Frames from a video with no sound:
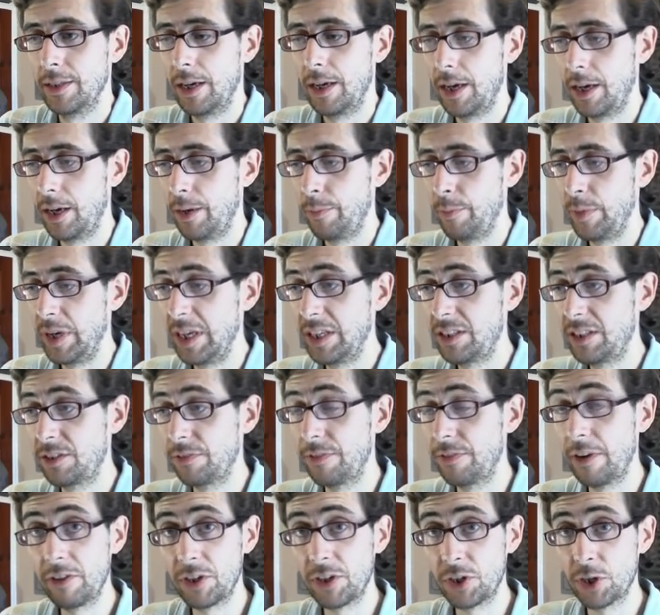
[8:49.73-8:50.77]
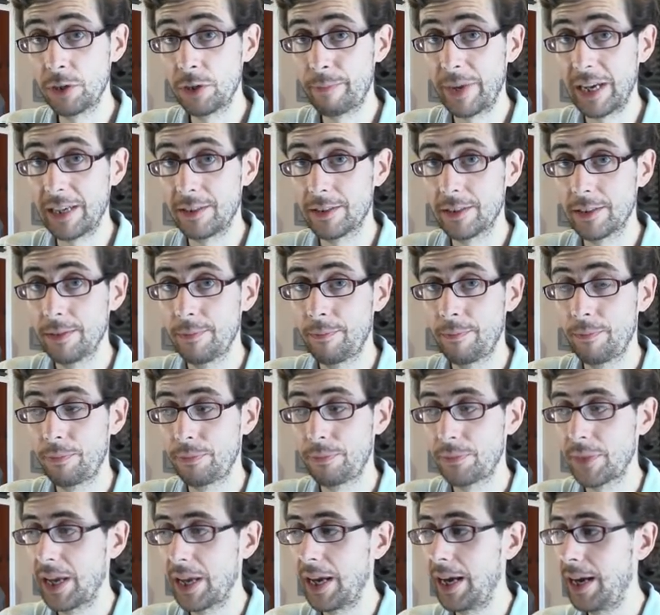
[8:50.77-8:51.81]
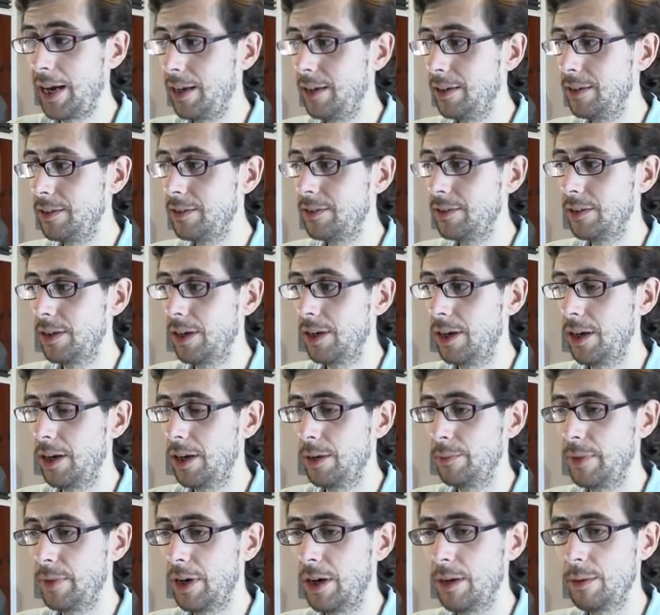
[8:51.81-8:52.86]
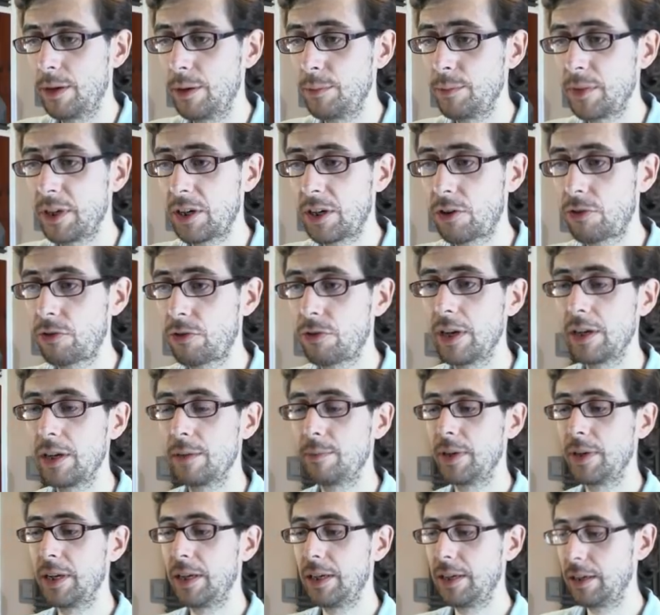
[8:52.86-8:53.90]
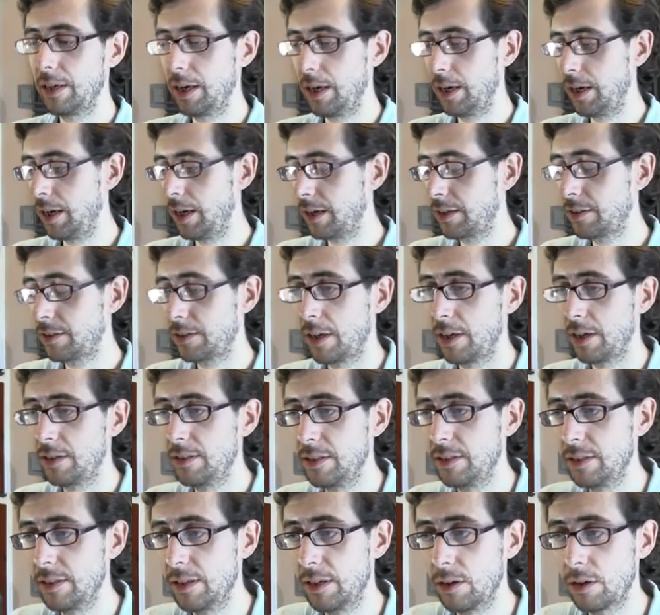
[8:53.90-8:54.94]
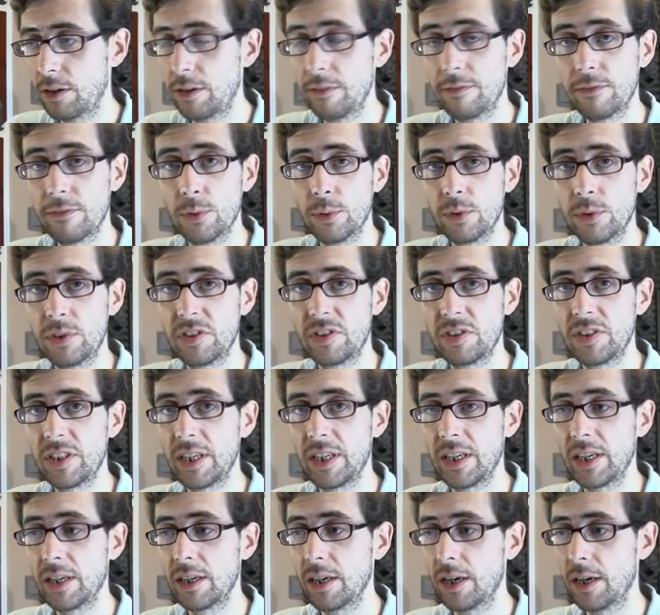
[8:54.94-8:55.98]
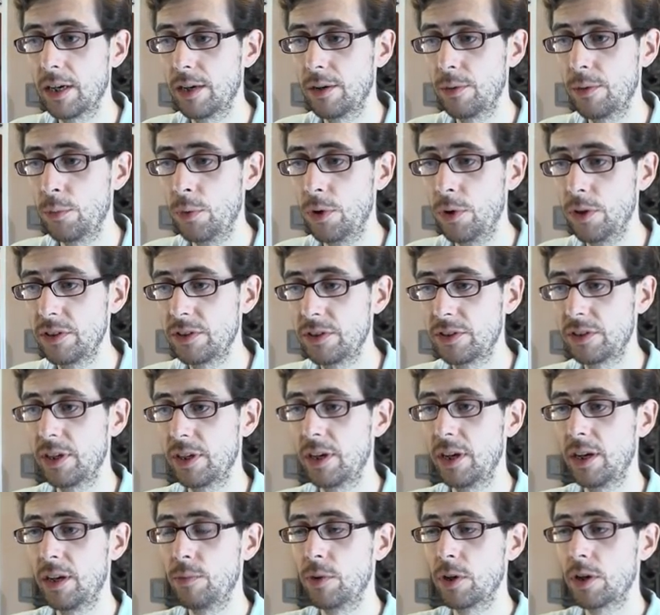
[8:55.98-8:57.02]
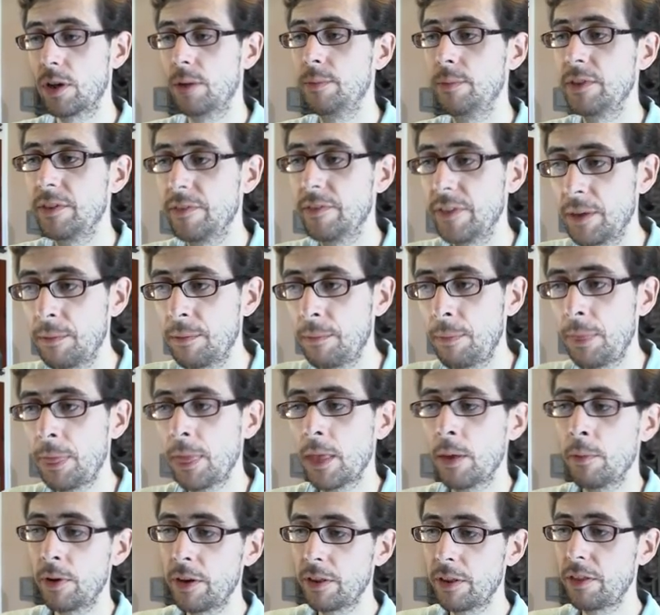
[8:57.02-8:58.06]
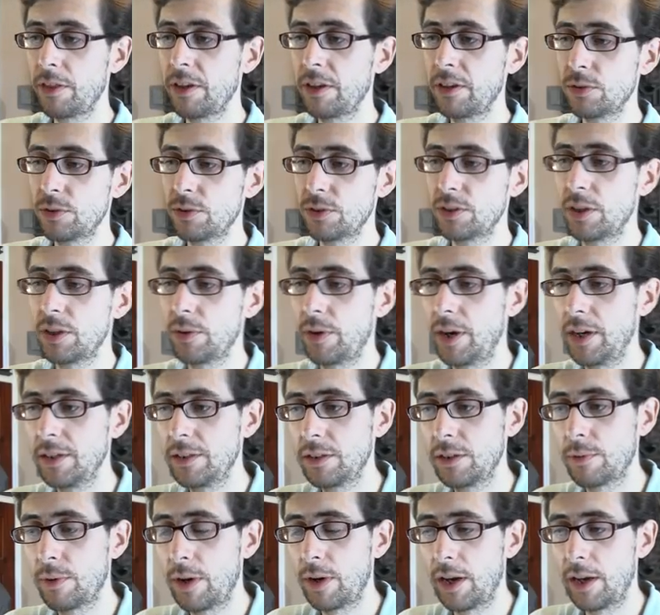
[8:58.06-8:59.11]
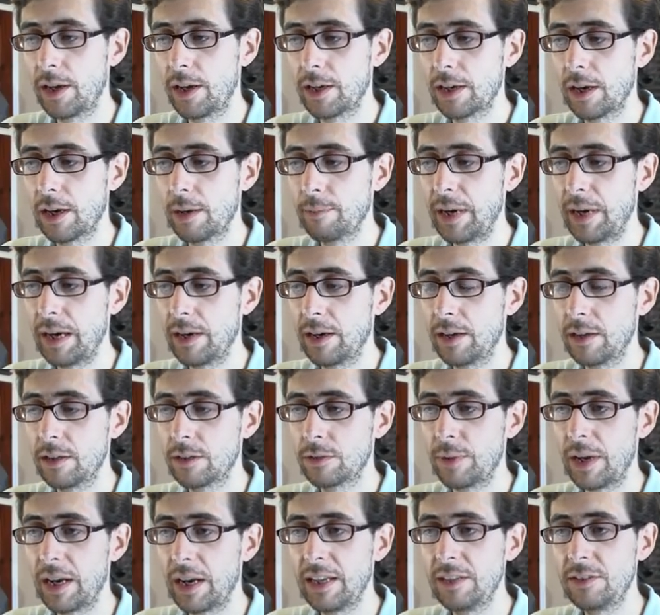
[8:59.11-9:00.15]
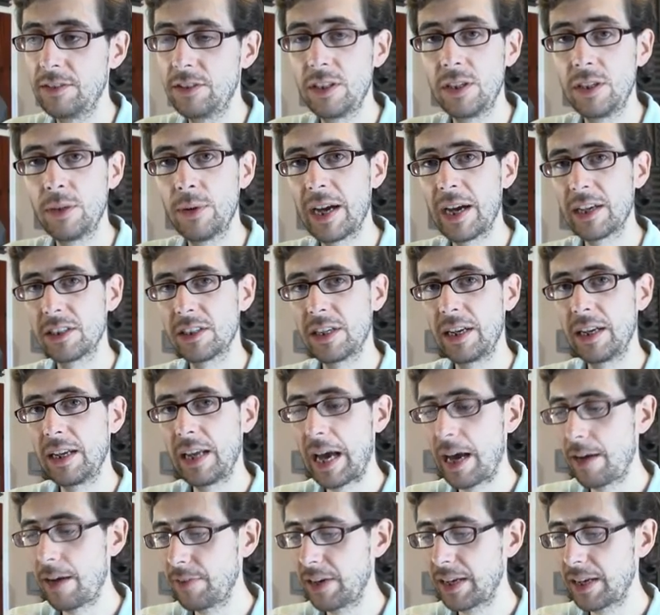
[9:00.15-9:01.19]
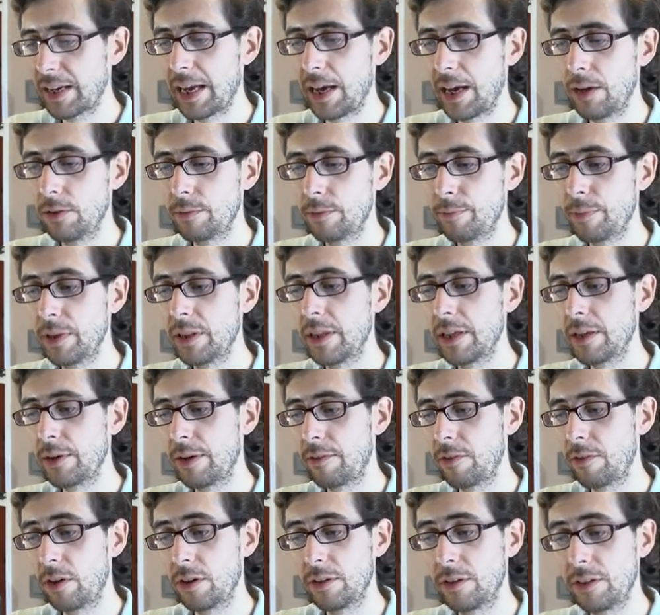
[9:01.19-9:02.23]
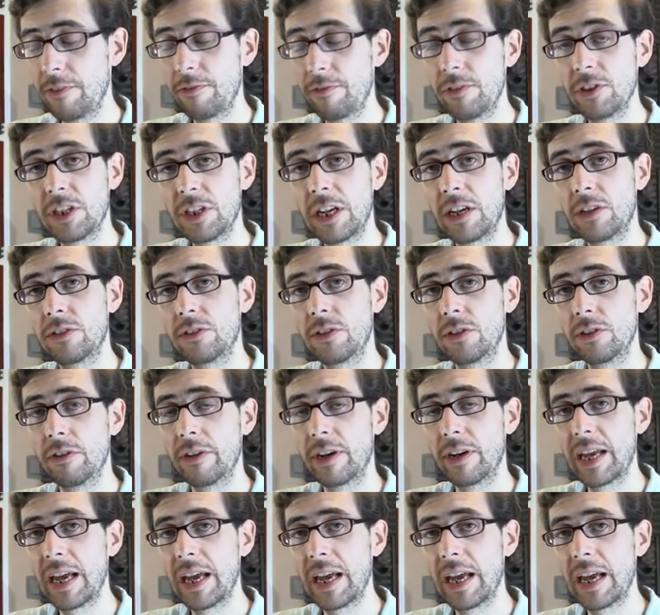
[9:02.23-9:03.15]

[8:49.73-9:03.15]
um, it's a very good beta and um, and I'm incredibly uh, excited and looking forward to seeing what uh, what comes of it. One of the things also I do quite like about it as well is that you actually have an account, but then you have different channels on your